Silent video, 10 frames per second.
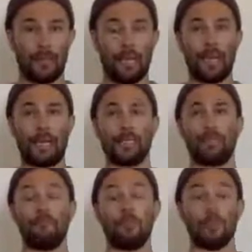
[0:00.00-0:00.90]
at
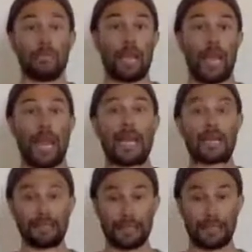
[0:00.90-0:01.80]
its most
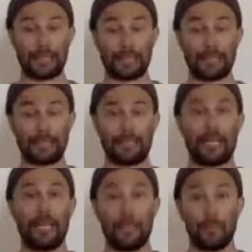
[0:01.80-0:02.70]
analytic,
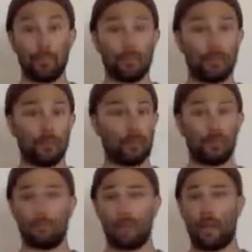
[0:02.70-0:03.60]

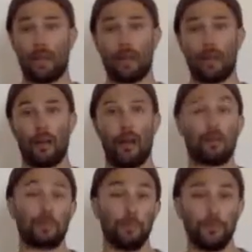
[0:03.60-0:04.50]
capable,
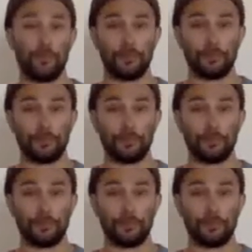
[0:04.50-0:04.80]
optimal.